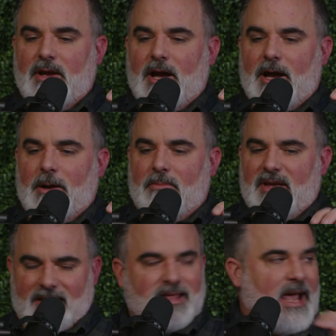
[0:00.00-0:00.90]
um,
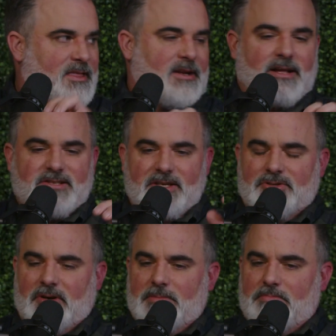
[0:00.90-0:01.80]
in the eighth and 9th
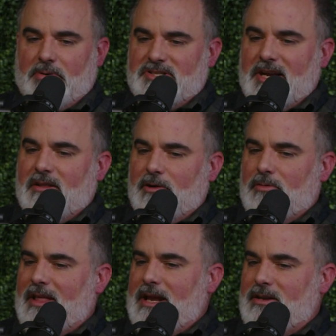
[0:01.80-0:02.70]
century, particularly
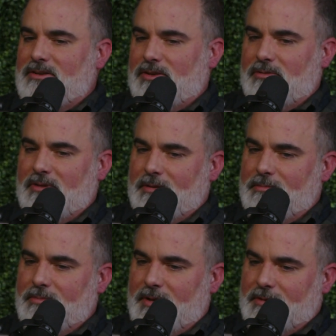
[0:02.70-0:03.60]
related to the
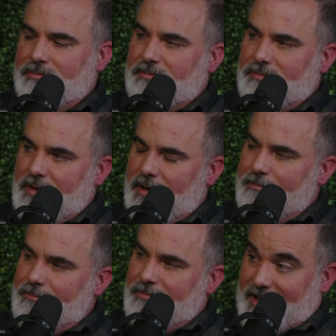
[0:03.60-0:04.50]
the
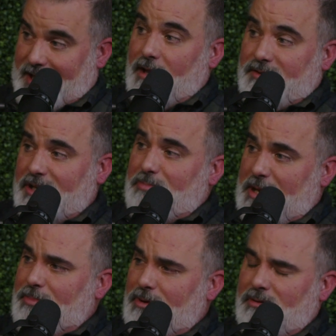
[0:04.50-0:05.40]
um, the Celtic
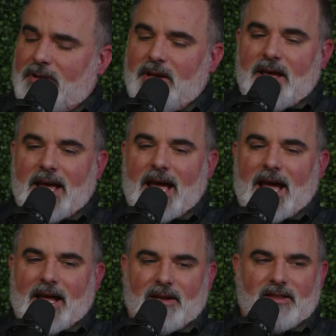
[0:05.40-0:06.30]
people.
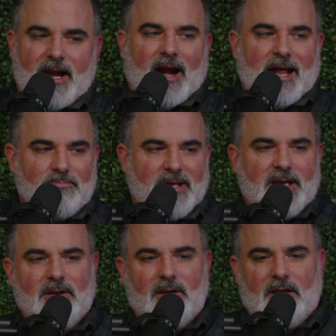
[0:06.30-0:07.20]
And there had
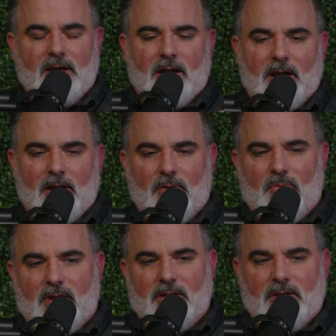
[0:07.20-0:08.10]
been uh, uh,
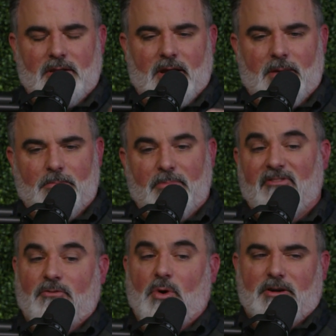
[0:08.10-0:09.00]
when um,
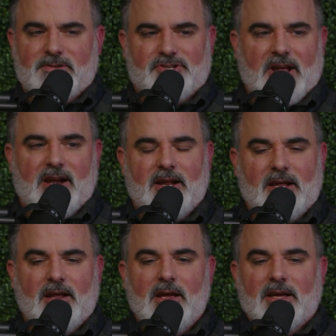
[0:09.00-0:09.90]
before
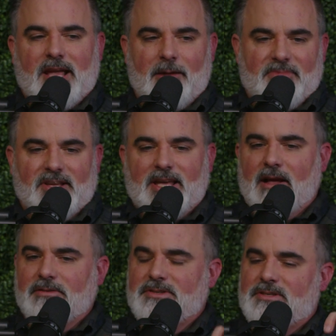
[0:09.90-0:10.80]
Christianity came to the
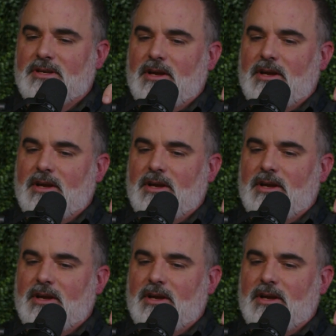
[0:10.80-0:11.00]
Celts,